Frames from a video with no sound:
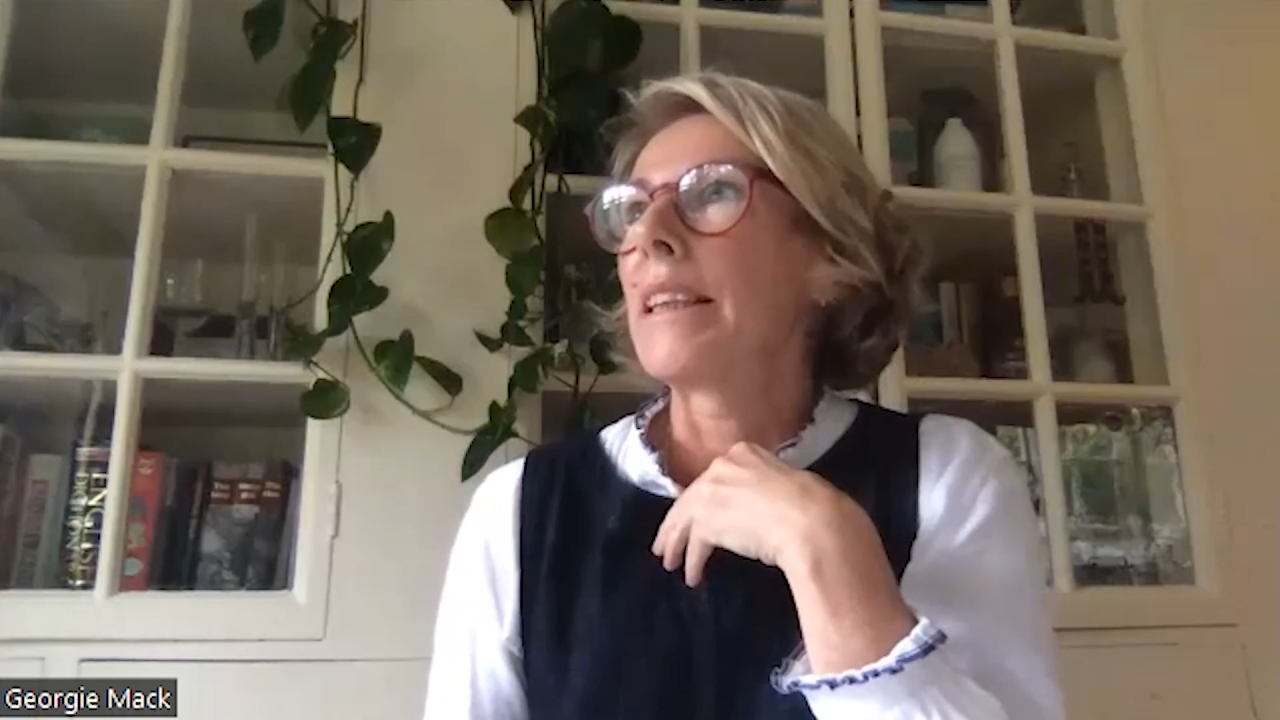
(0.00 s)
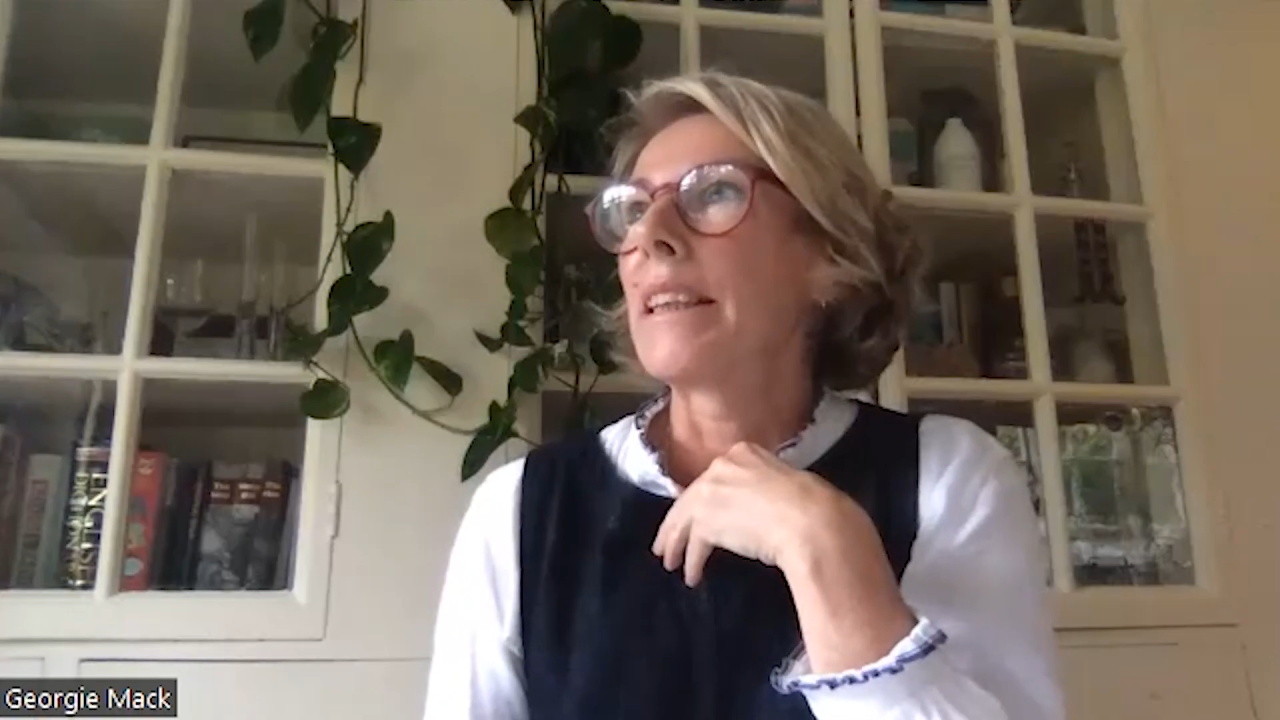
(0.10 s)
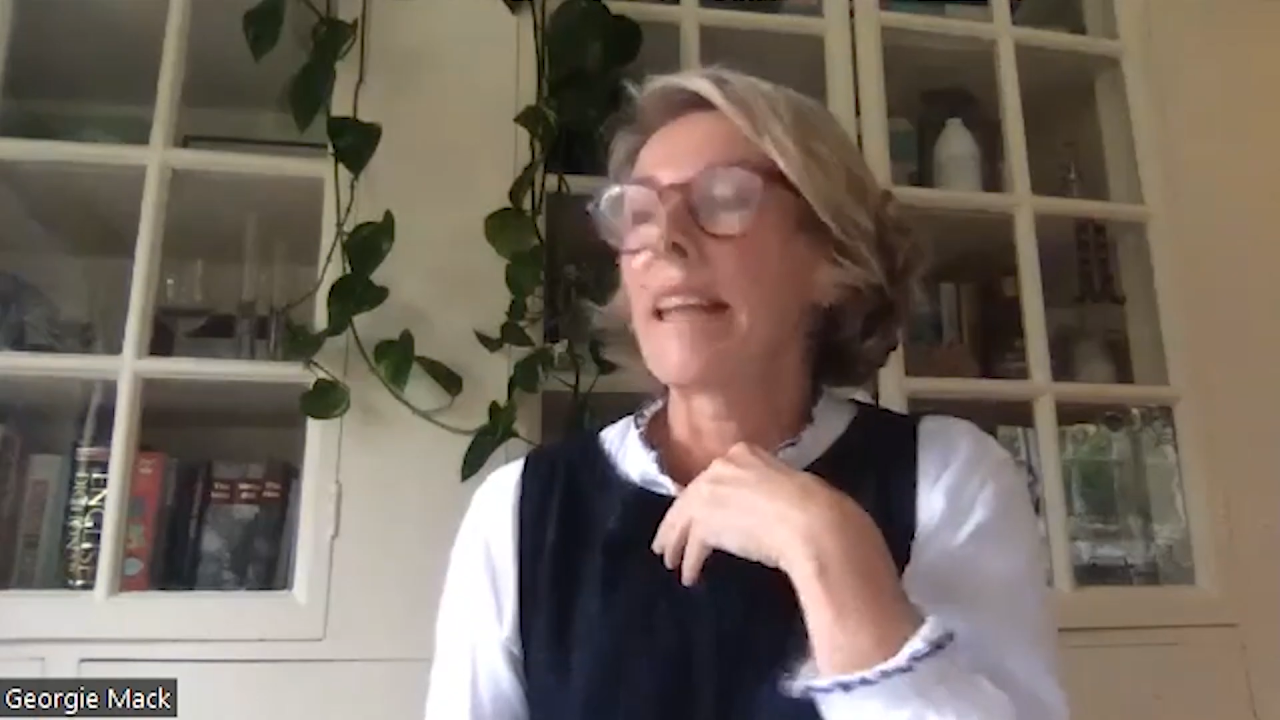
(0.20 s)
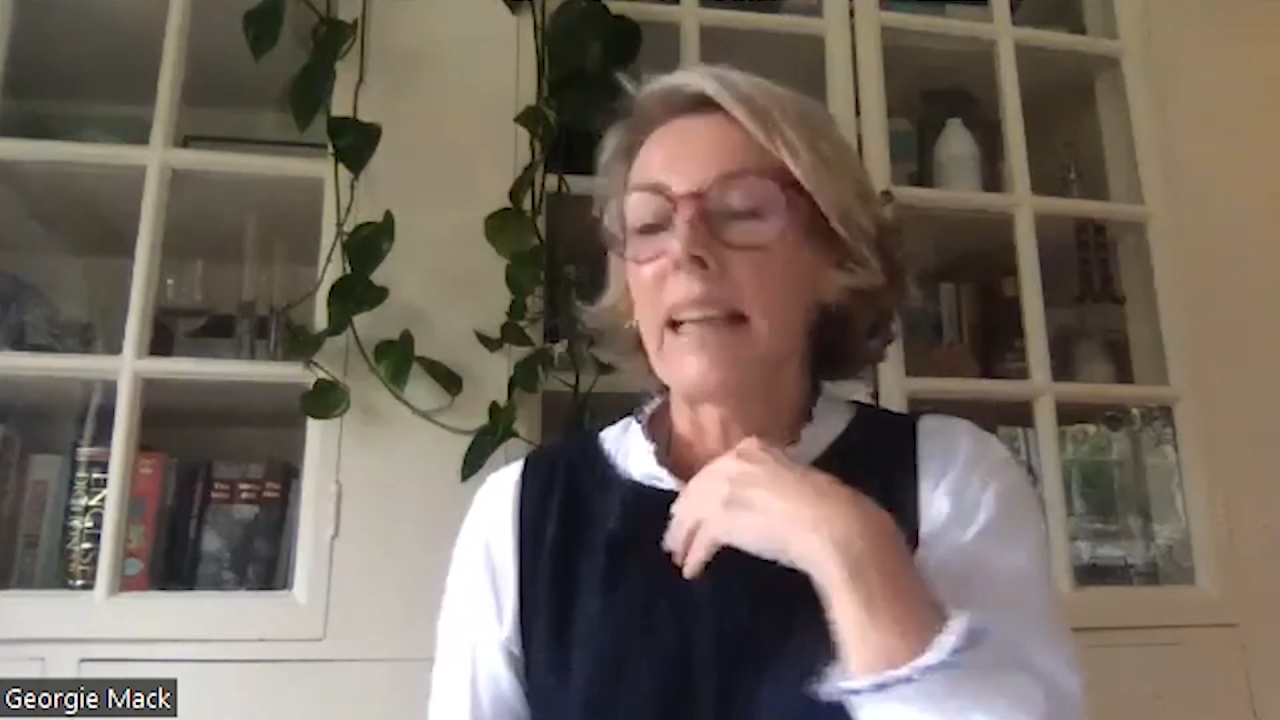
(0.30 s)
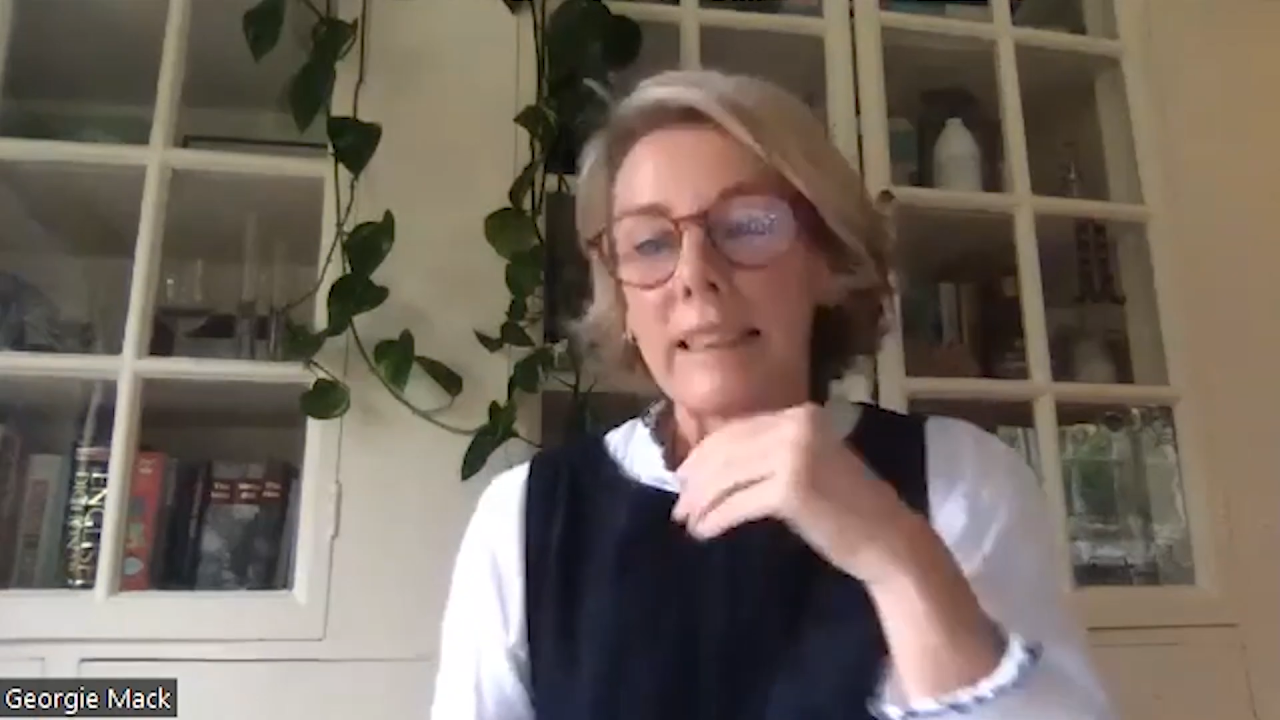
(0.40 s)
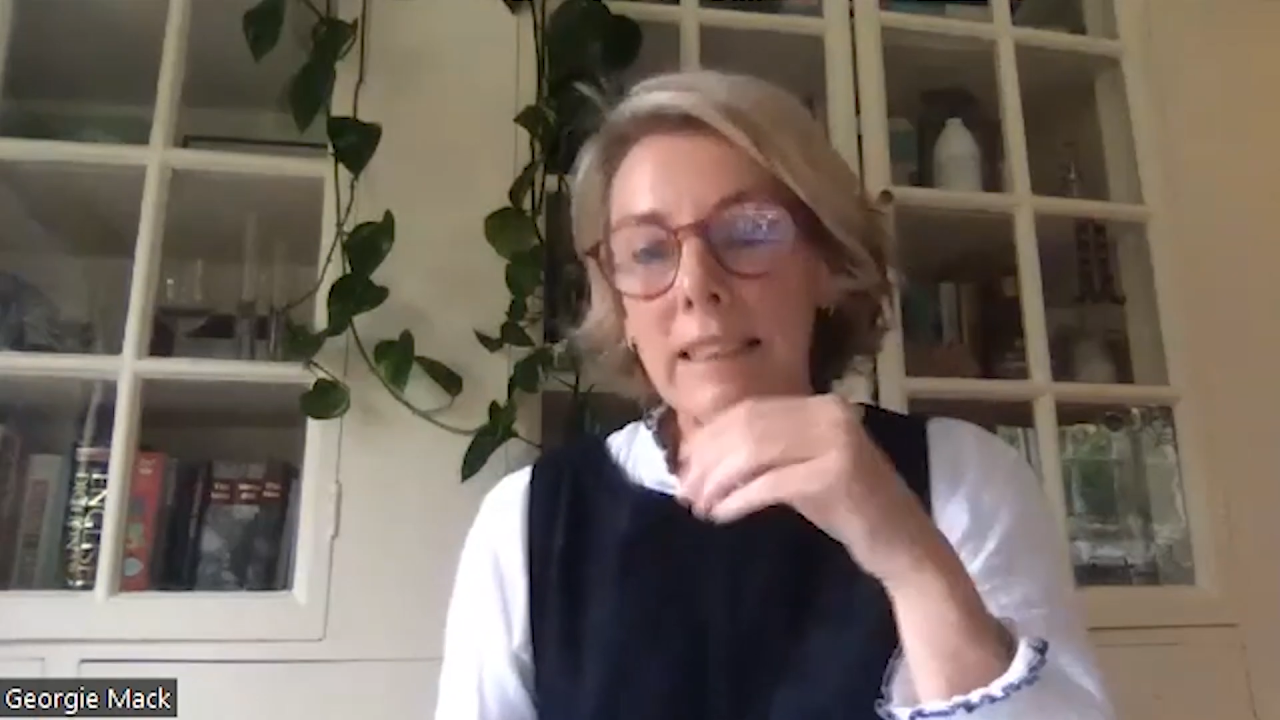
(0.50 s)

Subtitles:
can get